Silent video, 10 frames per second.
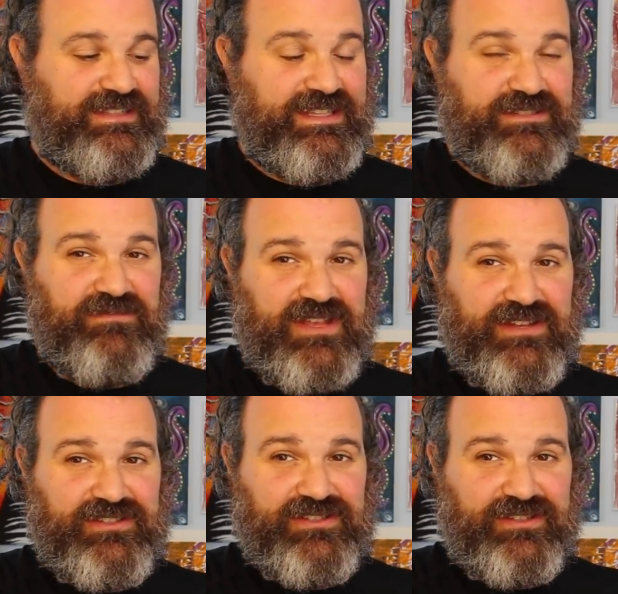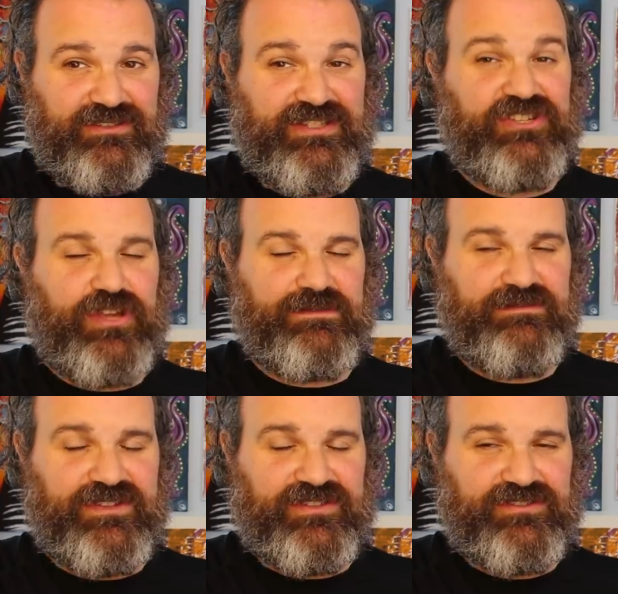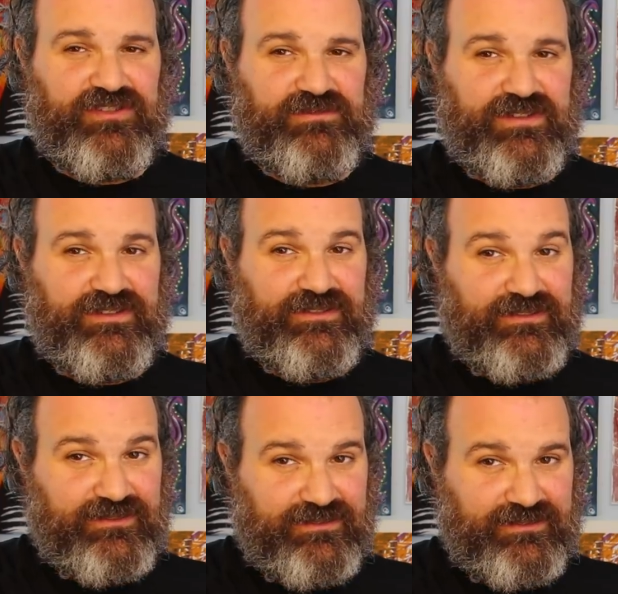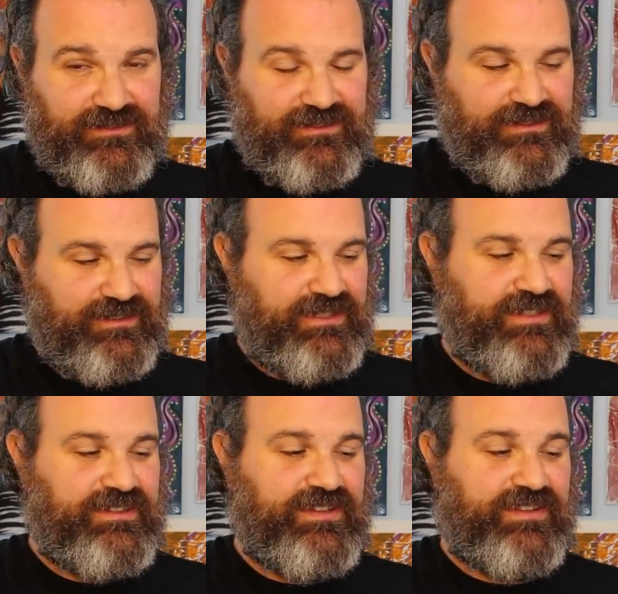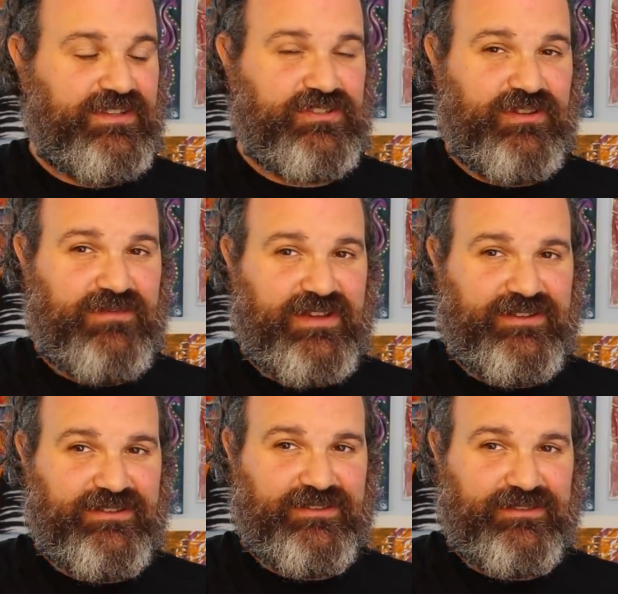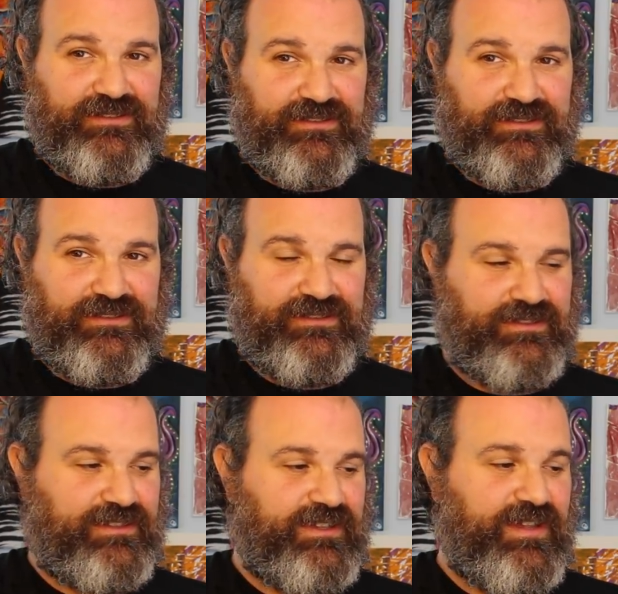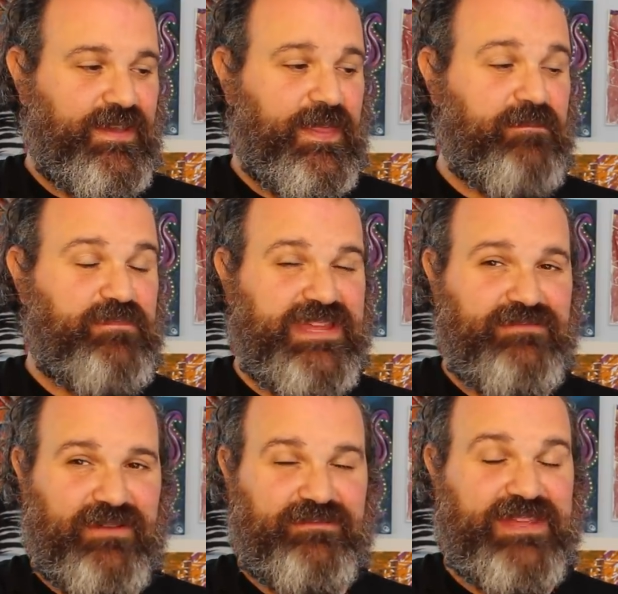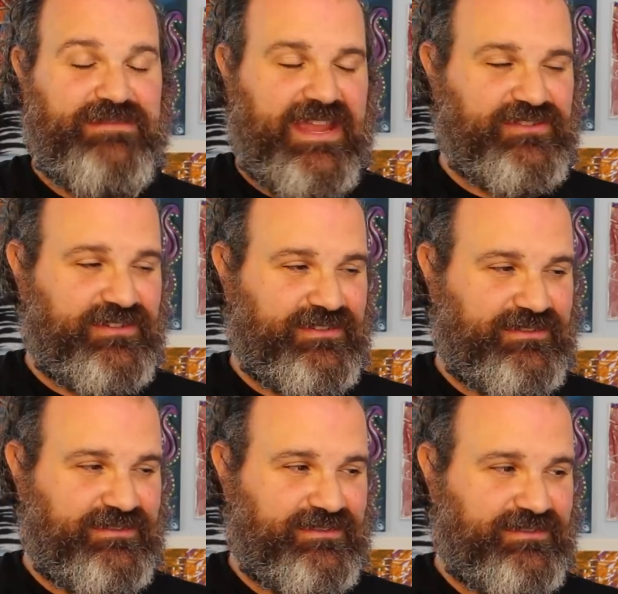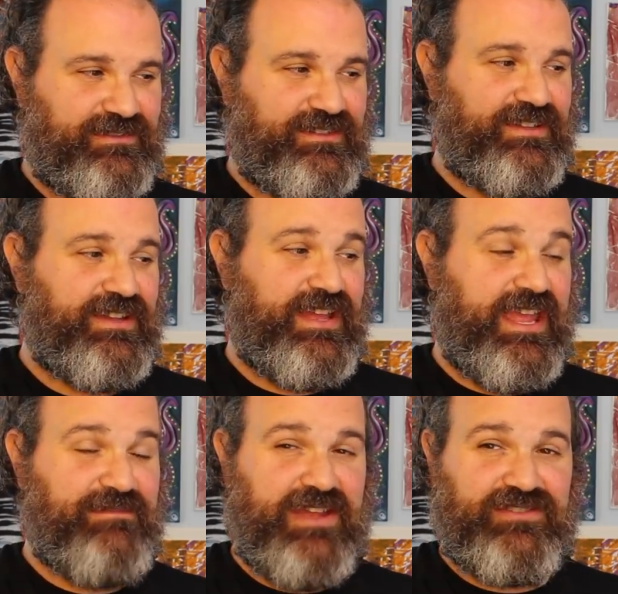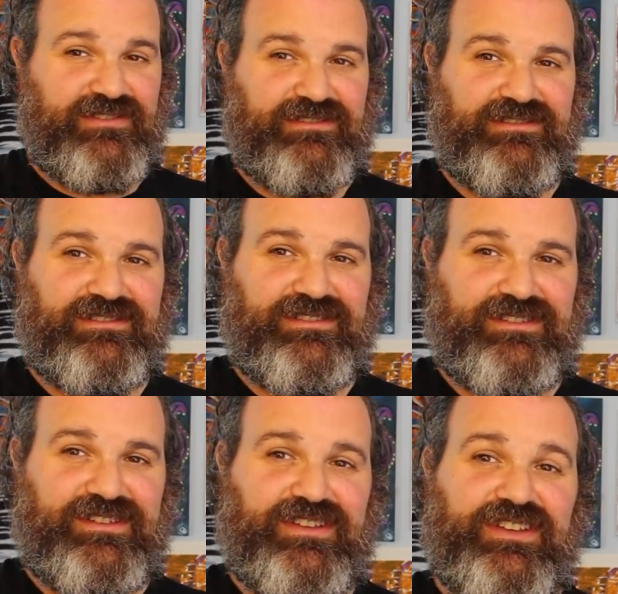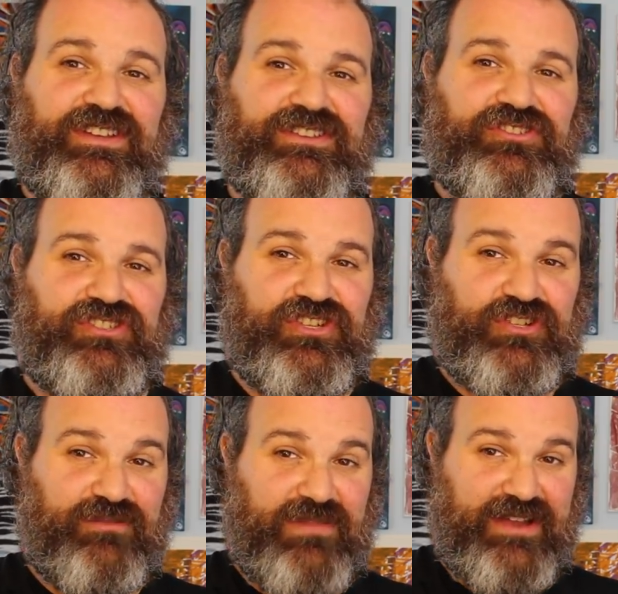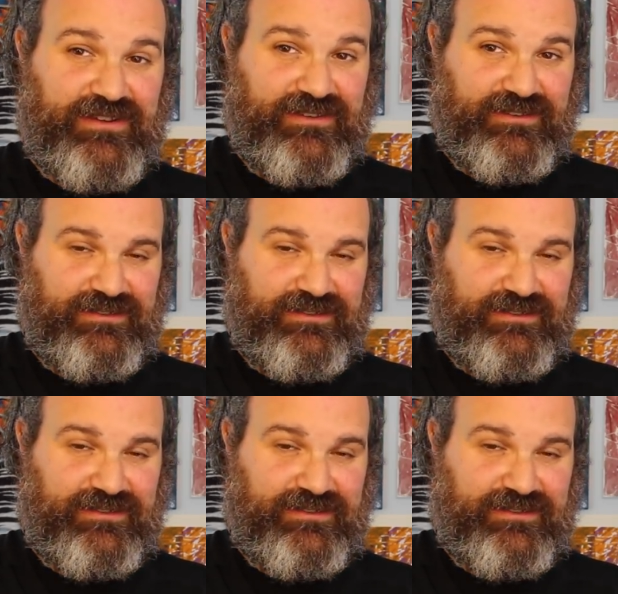D diminished, D sharp diminished, excuse me, C sharp minor, the B, B major, A major, G sharp minor,